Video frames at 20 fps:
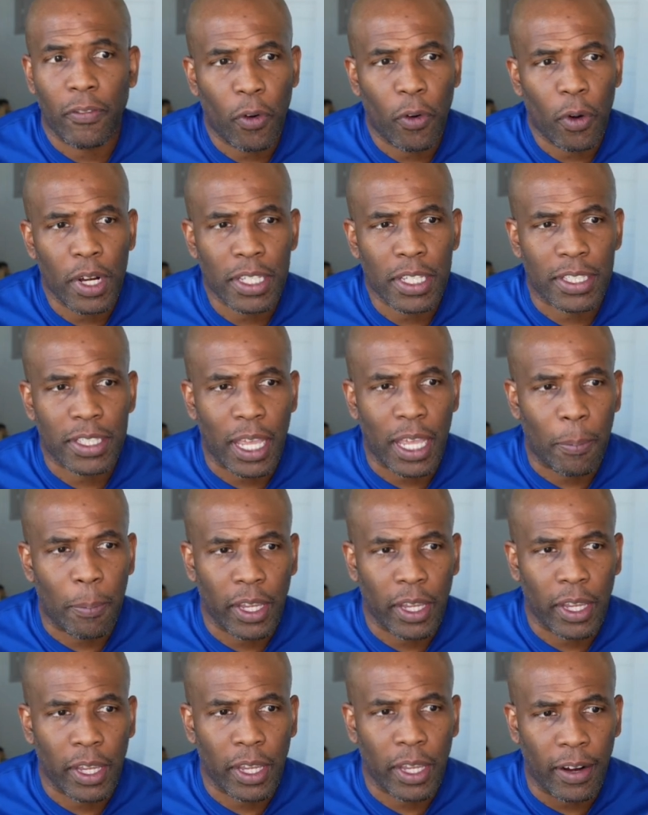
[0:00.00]
for an
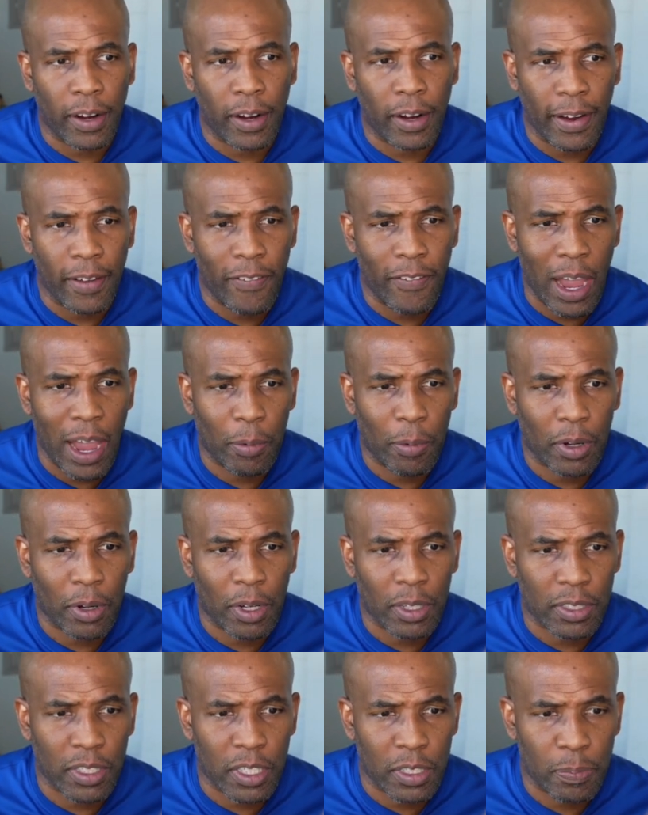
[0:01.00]
example here, if I were
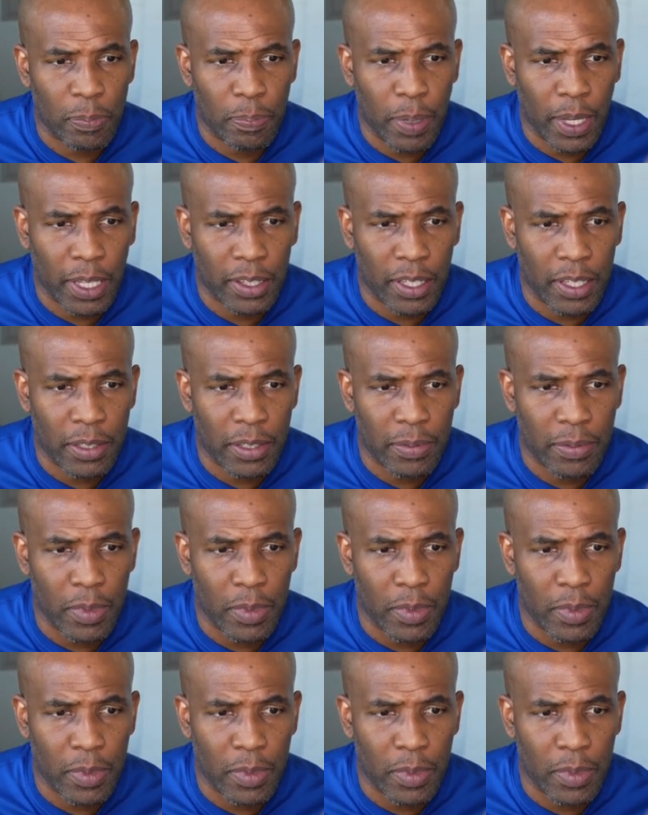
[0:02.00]
to just pick this